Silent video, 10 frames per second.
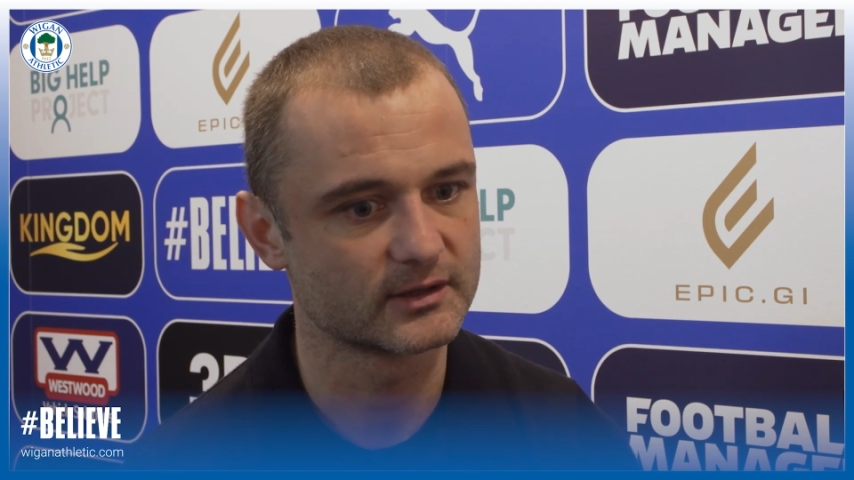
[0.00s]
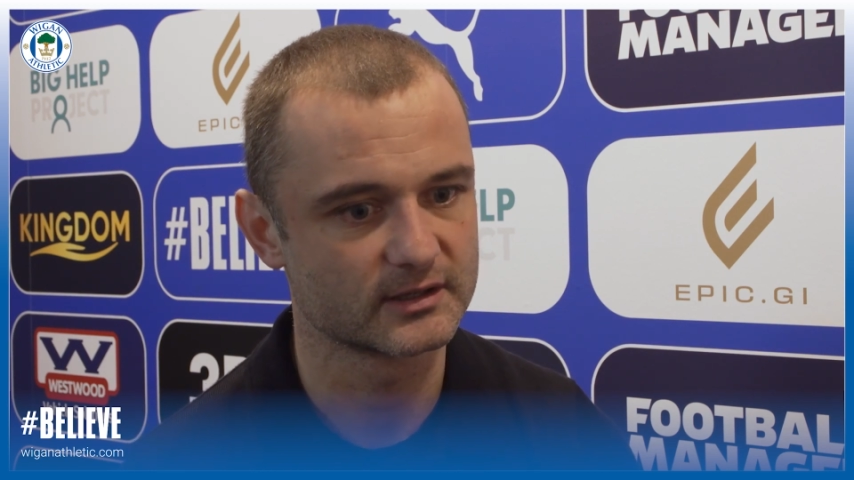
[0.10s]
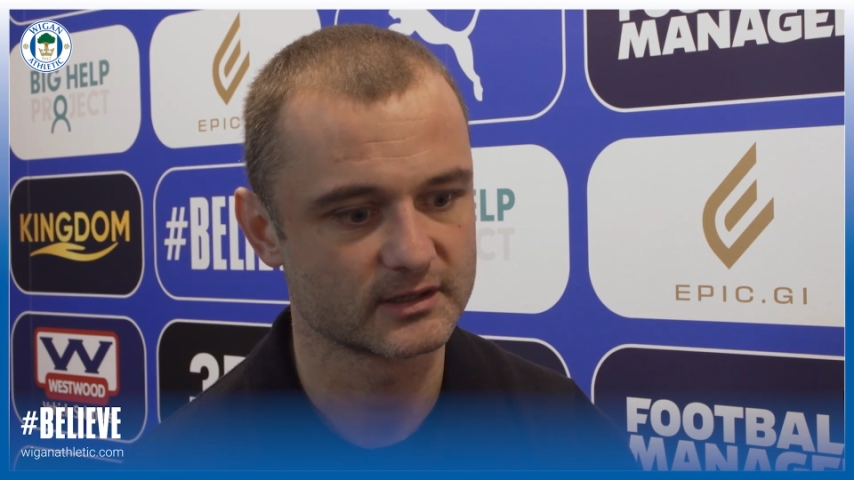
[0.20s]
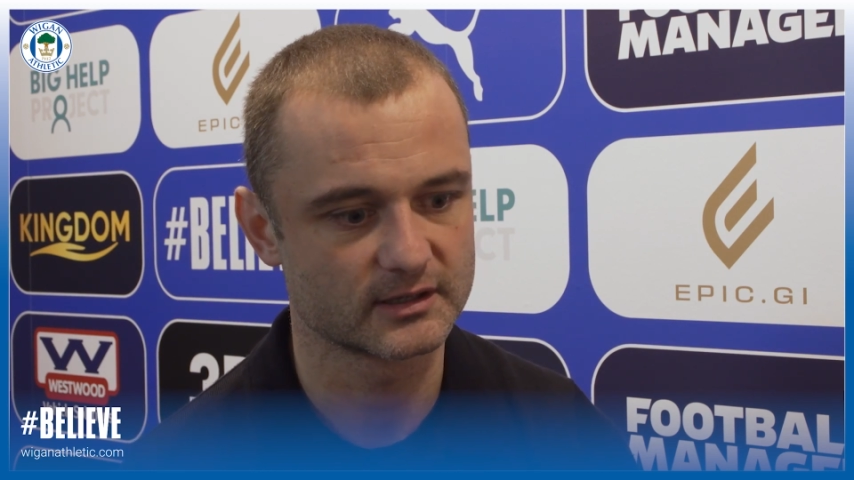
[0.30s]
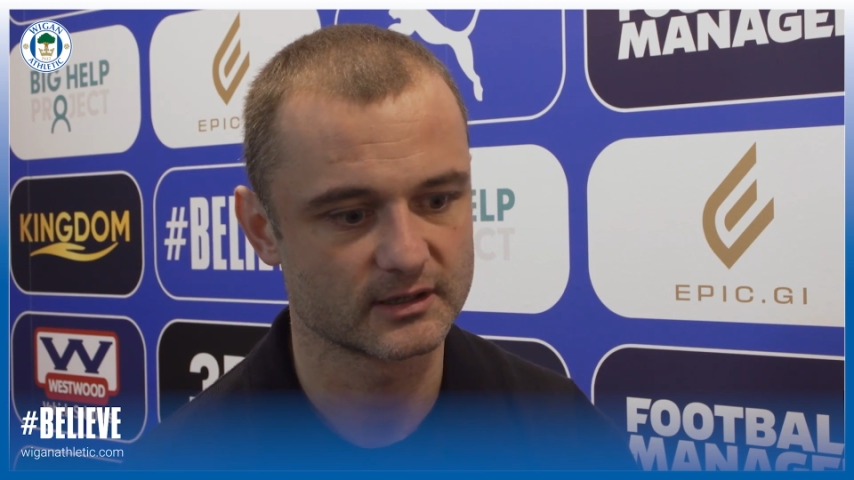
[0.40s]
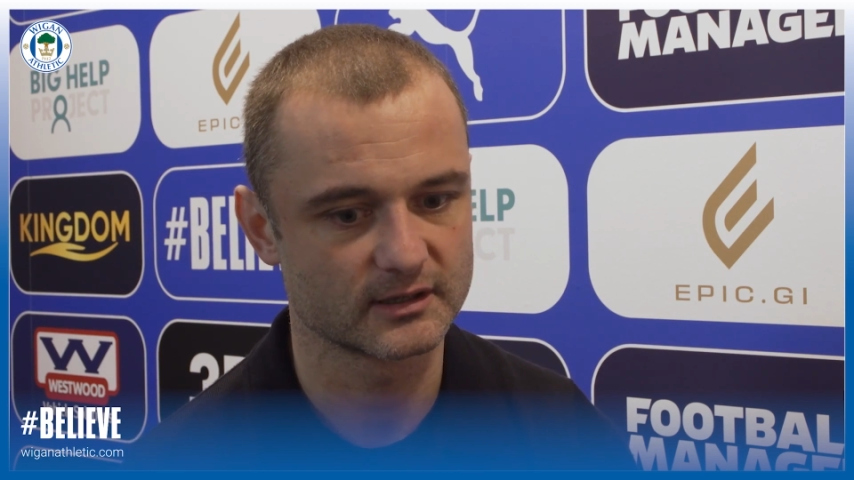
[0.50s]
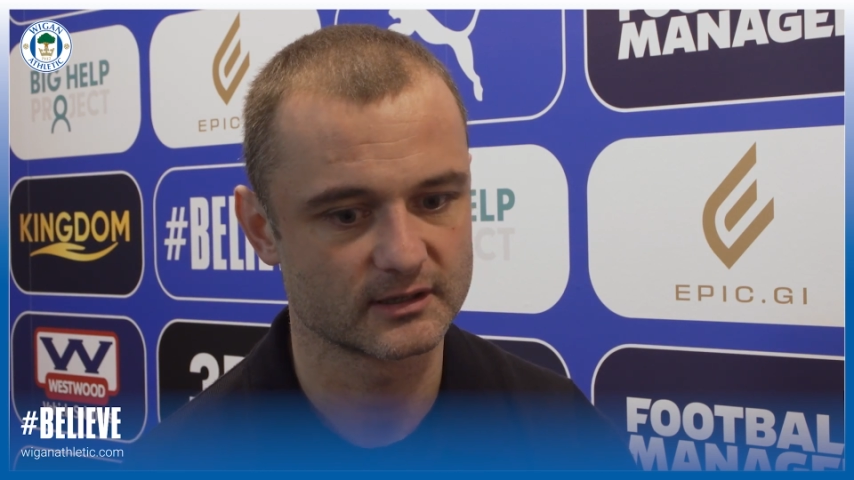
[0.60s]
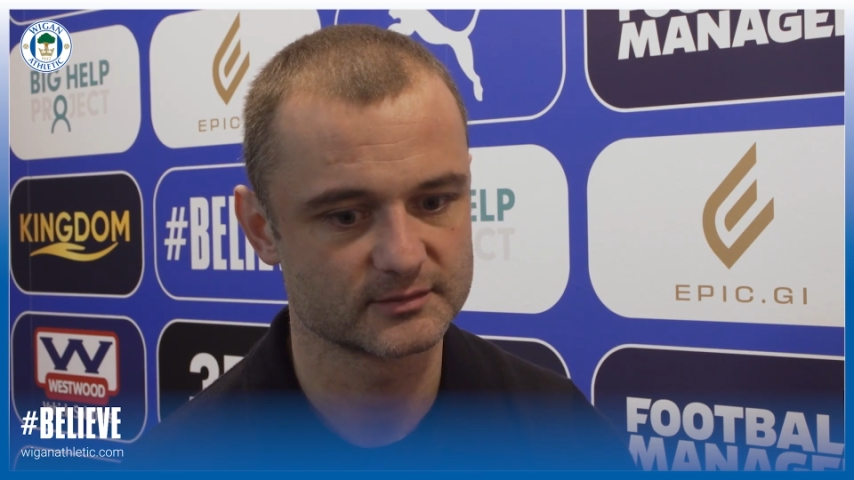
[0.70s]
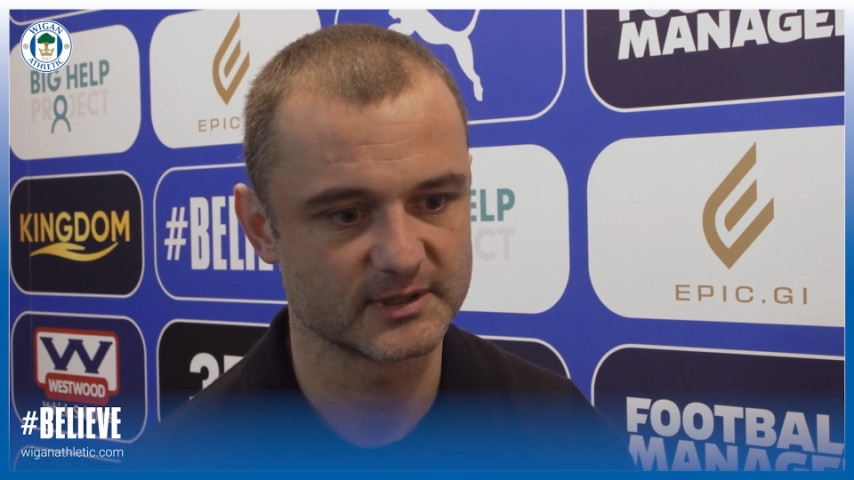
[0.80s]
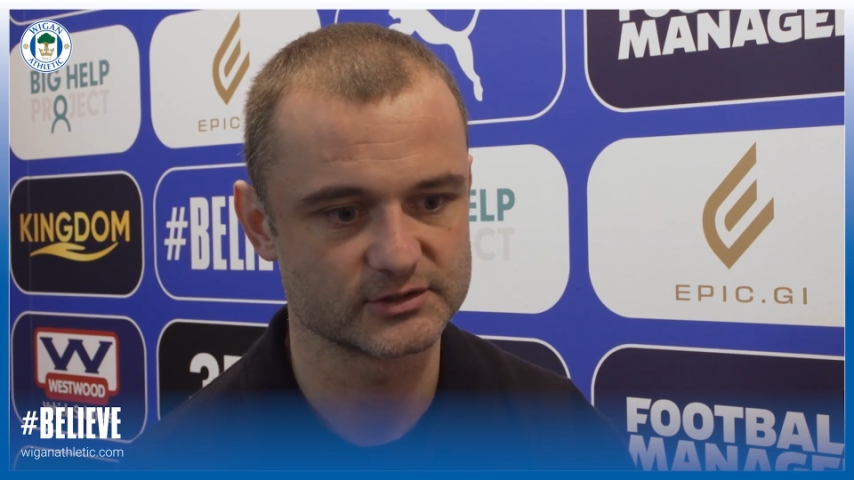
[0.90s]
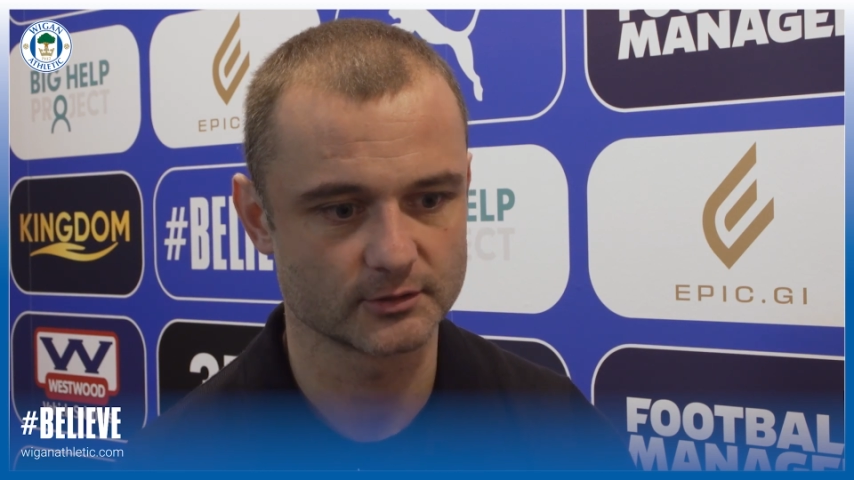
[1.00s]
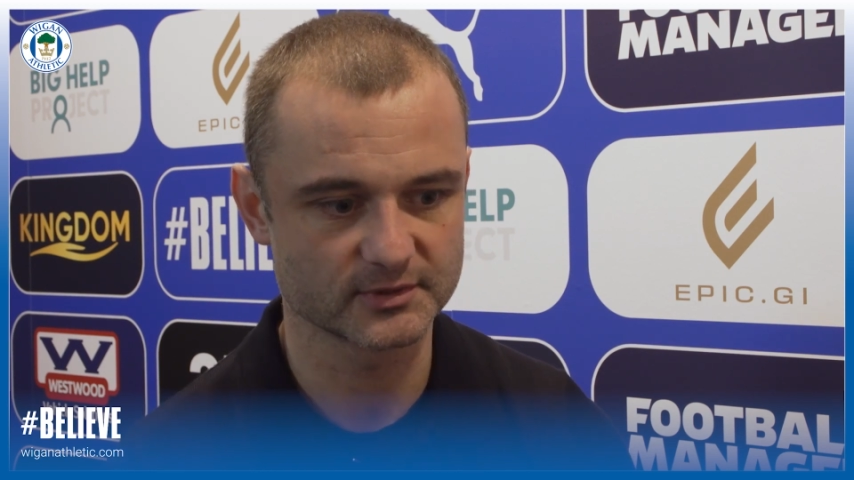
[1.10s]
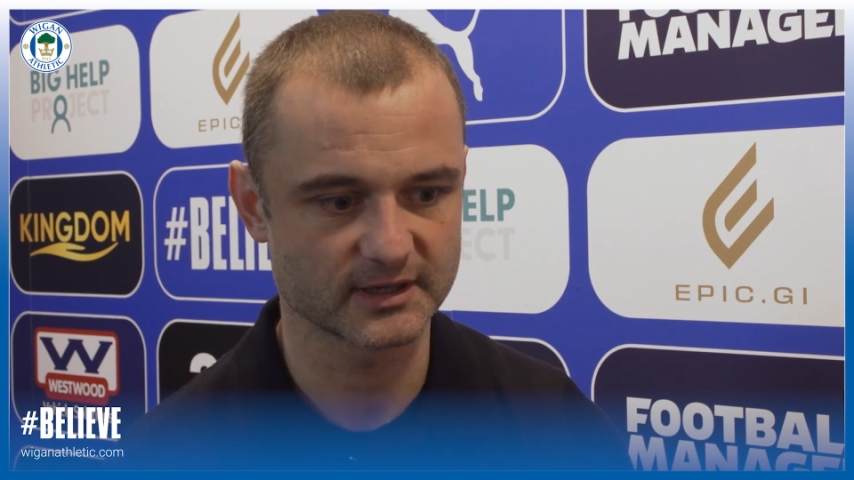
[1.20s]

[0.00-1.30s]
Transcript: I think it's my job